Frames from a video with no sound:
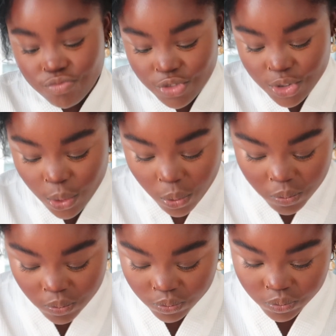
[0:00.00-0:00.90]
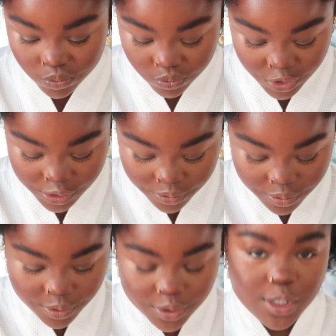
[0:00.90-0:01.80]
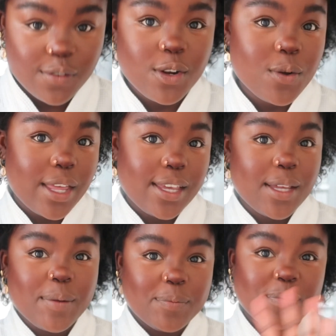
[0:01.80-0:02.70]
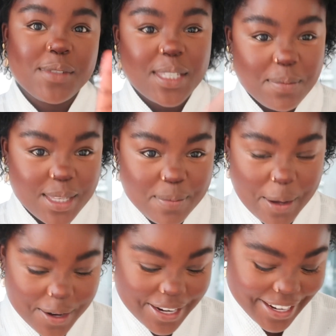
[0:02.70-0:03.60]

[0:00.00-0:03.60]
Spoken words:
So if you don't like it, skip this part.